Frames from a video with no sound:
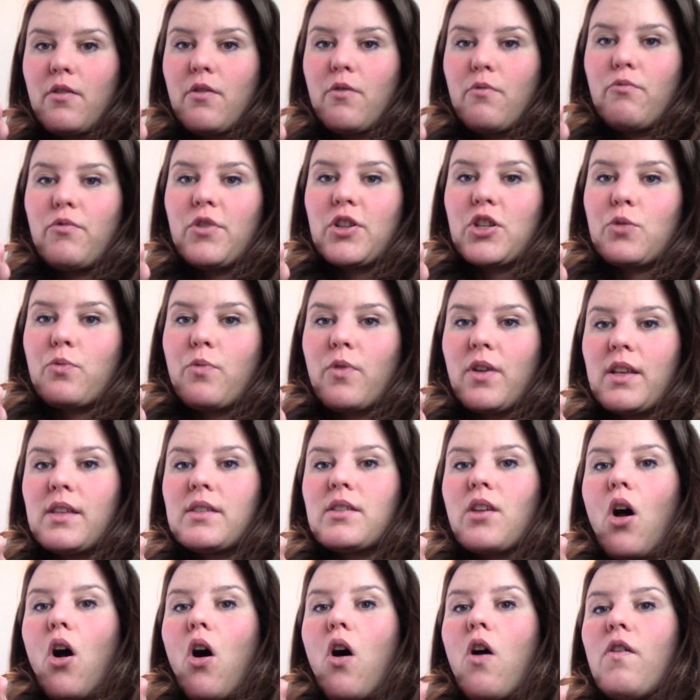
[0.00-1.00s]
which
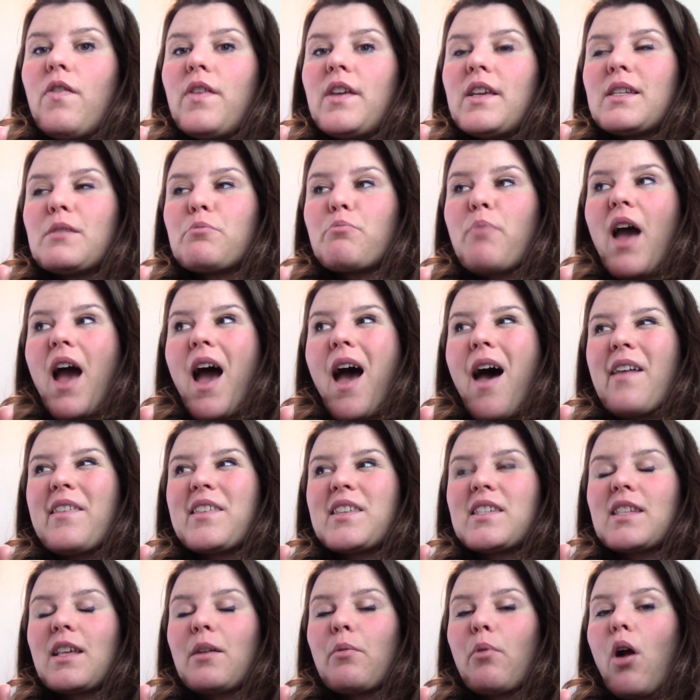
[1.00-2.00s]
was all these
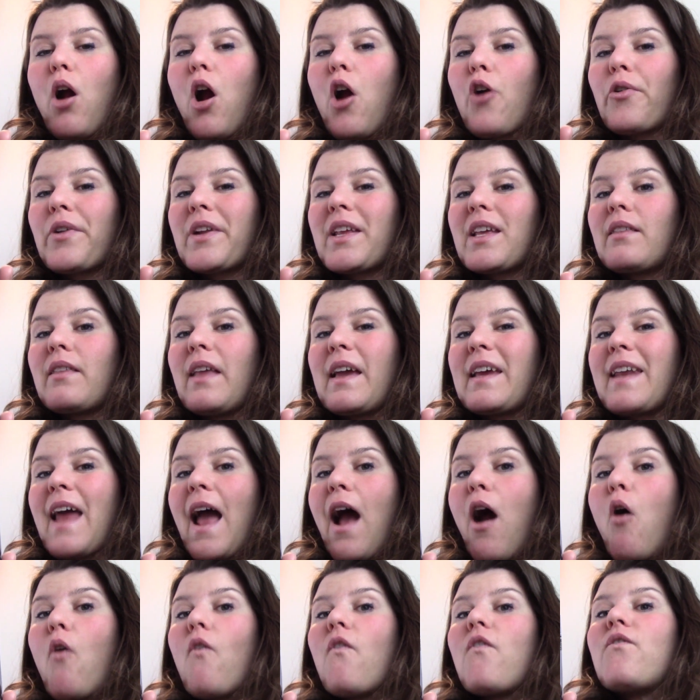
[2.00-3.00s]
paths that were already laid
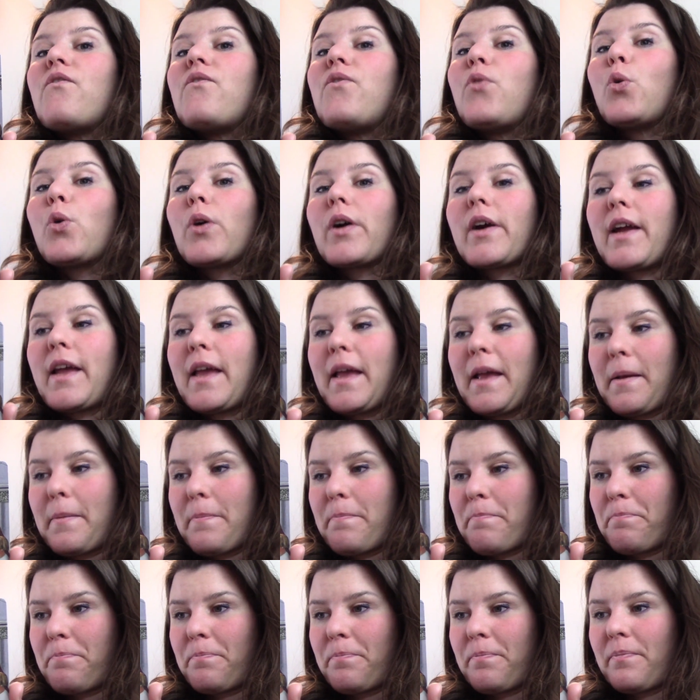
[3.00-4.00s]
out for
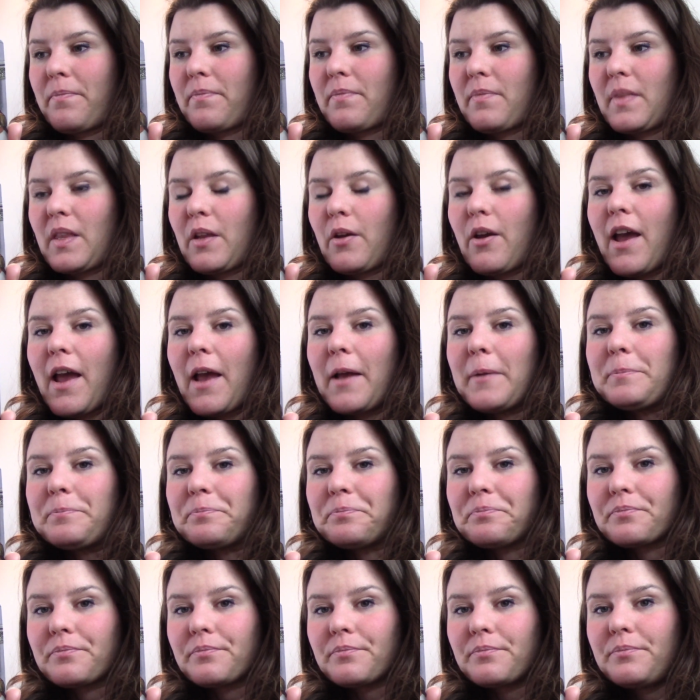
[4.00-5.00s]
him, okay?
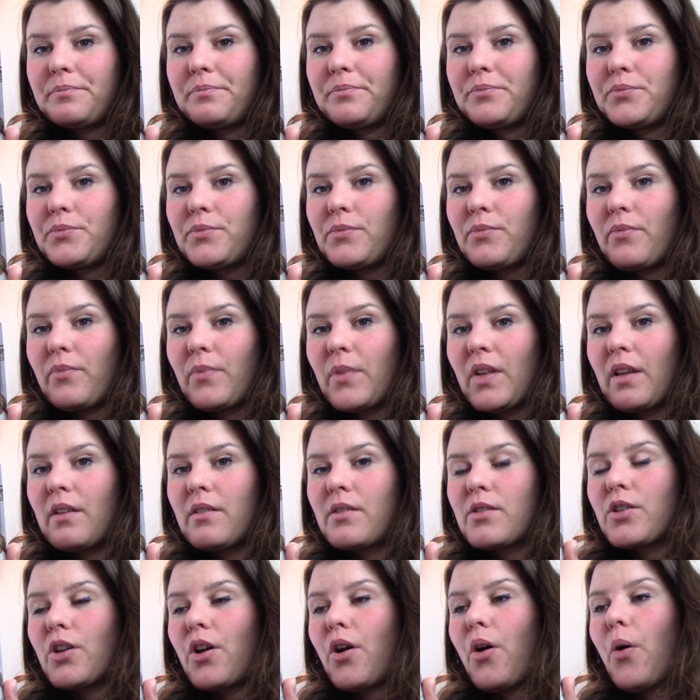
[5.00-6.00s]

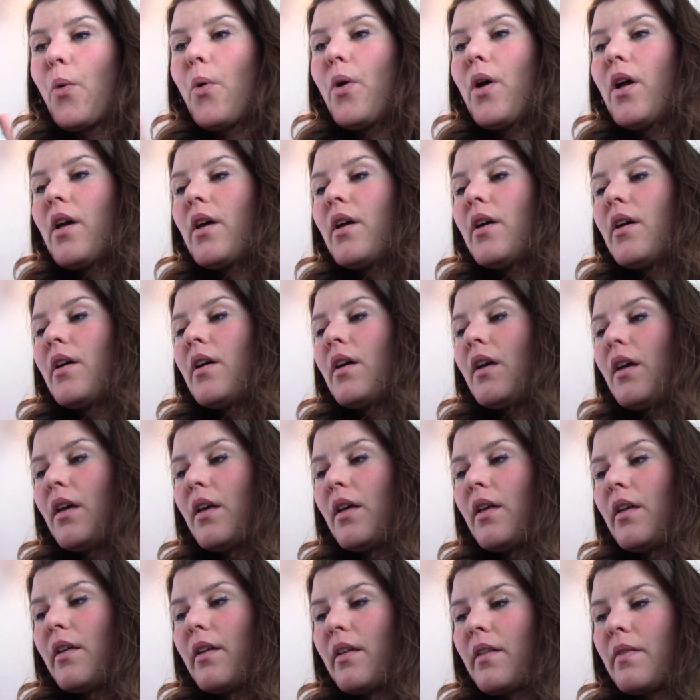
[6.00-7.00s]
So
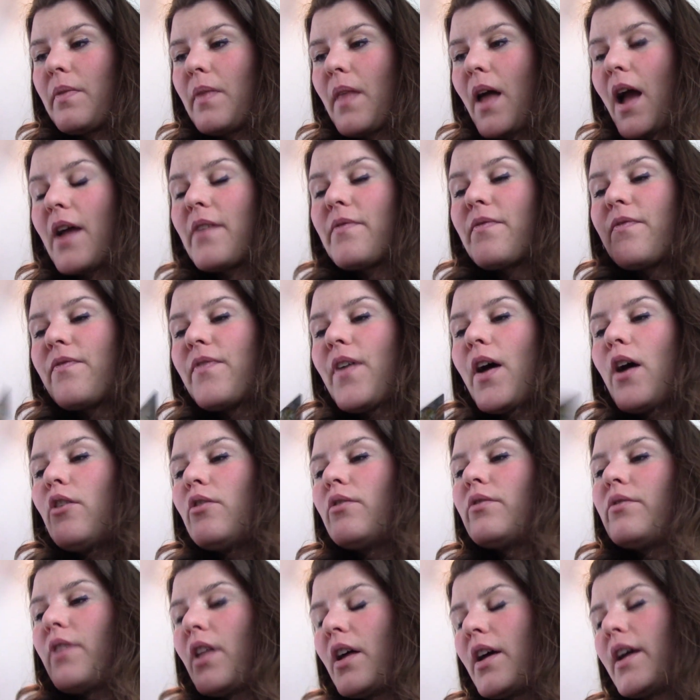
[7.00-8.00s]
I
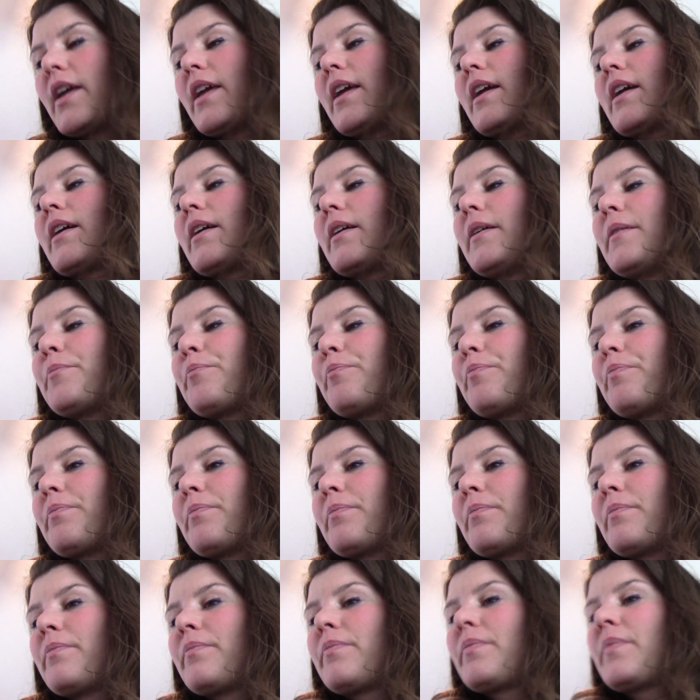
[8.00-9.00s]
felt like
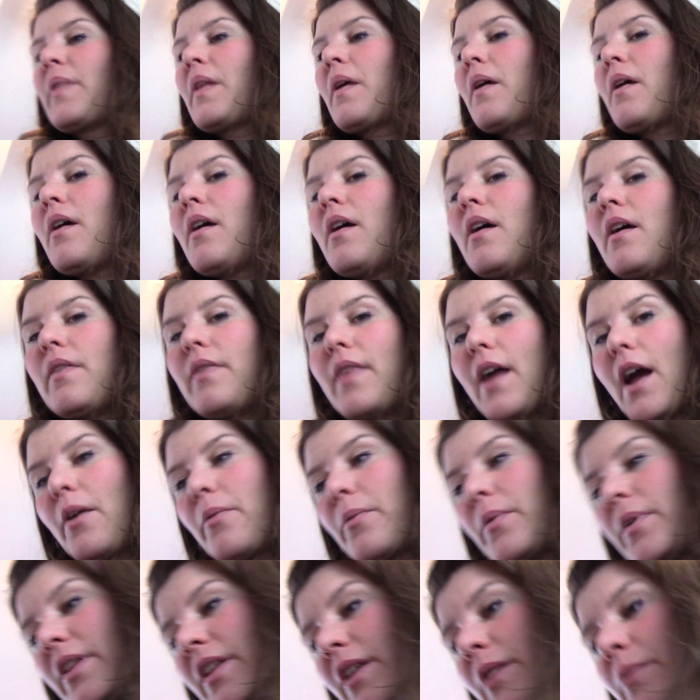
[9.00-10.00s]
that
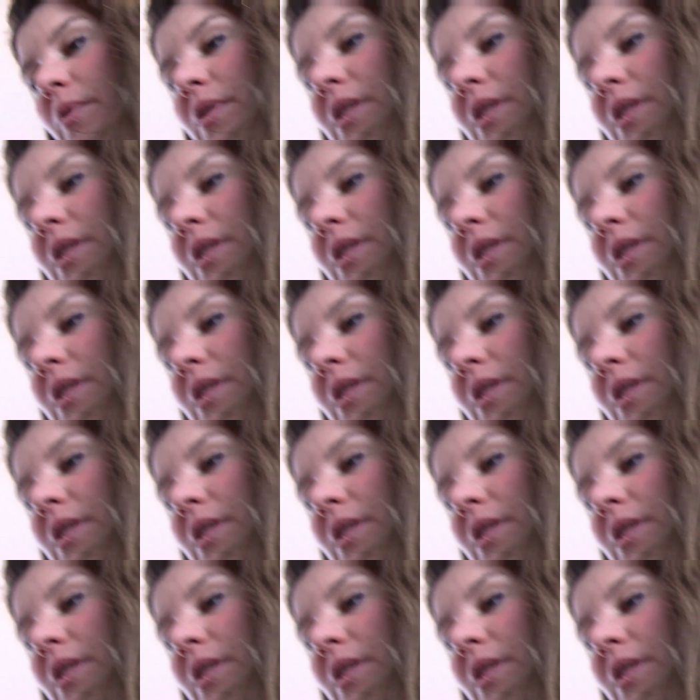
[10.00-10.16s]
really was